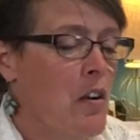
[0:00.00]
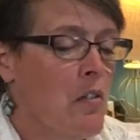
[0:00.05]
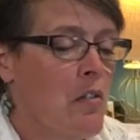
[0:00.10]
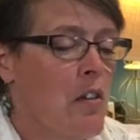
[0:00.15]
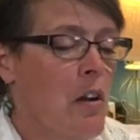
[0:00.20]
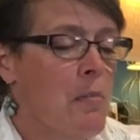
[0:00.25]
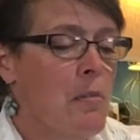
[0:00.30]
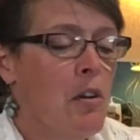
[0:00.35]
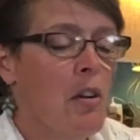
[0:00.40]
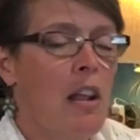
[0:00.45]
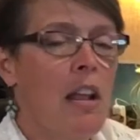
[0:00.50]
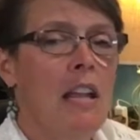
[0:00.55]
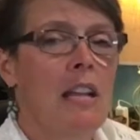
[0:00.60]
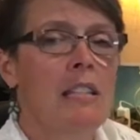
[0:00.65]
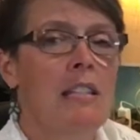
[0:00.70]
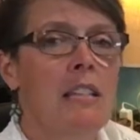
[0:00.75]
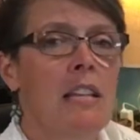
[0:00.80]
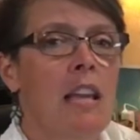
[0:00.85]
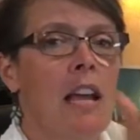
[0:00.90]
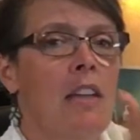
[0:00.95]
Rub your
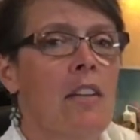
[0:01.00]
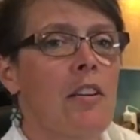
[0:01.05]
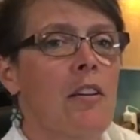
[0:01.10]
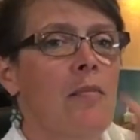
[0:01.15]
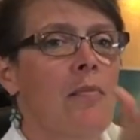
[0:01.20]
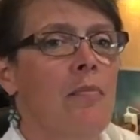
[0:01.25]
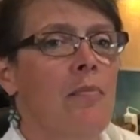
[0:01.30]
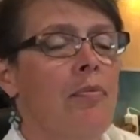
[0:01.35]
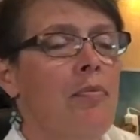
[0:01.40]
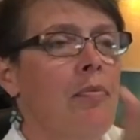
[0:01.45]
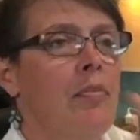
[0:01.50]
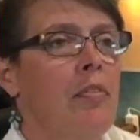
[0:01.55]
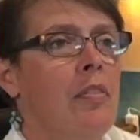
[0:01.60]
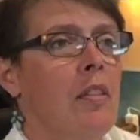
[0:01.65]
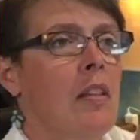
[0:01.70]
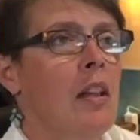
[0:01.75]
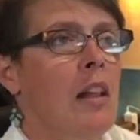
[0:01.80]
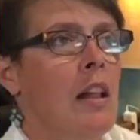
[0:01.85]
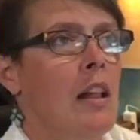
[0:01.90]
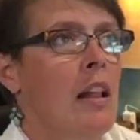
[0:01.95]
hands together
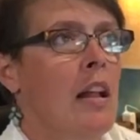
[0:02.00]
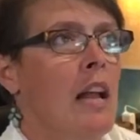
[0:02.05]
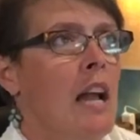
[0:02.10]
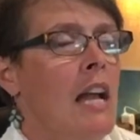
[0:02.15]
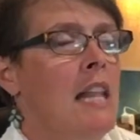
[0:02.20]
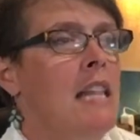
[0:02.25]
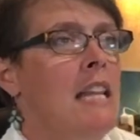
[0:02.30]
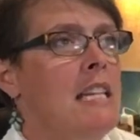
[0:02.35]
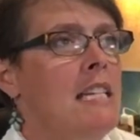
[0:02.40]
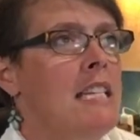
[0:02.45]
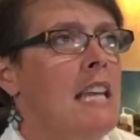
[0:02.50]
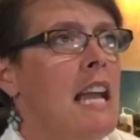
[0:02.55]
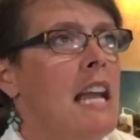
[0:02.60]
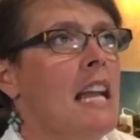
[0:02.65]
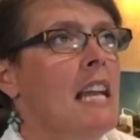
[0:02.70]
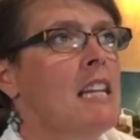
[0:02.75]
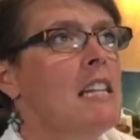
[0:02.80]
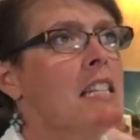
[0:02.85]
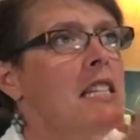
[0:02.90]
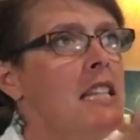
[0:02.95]
and then take
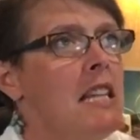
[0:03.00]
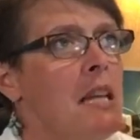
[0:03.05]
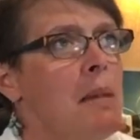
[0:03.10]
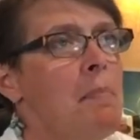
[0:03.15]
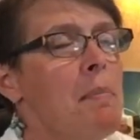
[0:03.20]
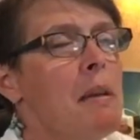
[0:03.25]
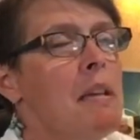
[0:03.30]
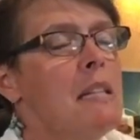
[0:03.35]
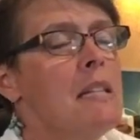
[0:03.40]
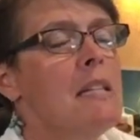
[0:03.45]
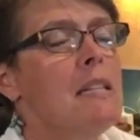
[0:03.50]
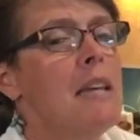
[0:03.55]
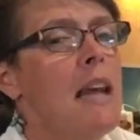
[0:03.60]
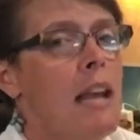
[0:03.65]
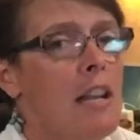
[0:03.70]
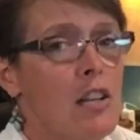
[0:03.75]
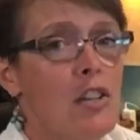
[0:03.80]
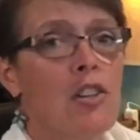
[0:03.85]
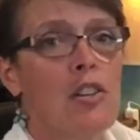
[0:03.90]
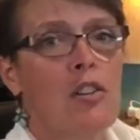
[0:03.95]
a deep
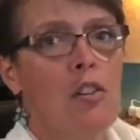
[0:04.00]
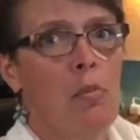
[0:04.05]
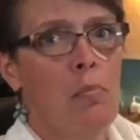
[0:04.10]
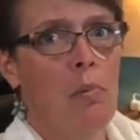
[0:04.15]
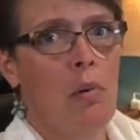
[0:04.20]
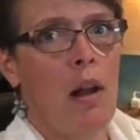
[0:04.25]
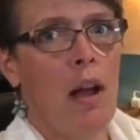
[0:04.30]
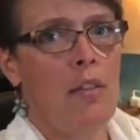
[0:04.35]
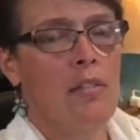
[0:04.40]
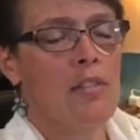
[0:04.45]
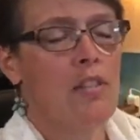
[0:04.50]
intentional breath.